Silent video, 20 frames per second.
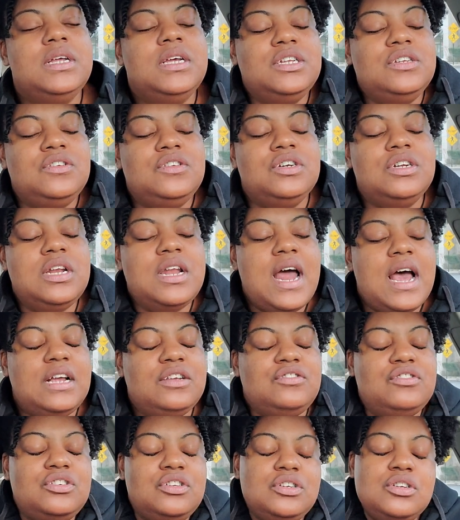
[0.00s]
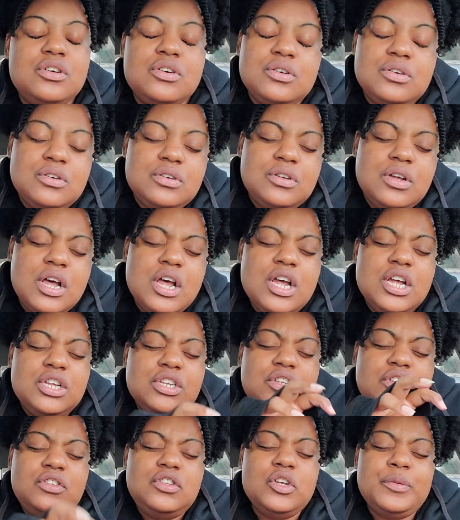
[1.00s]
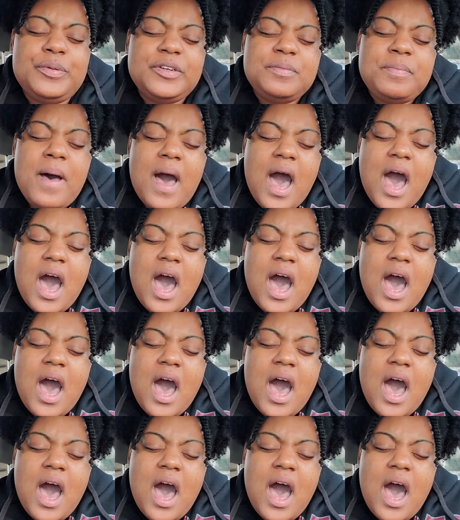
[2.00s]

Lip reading: international super spy.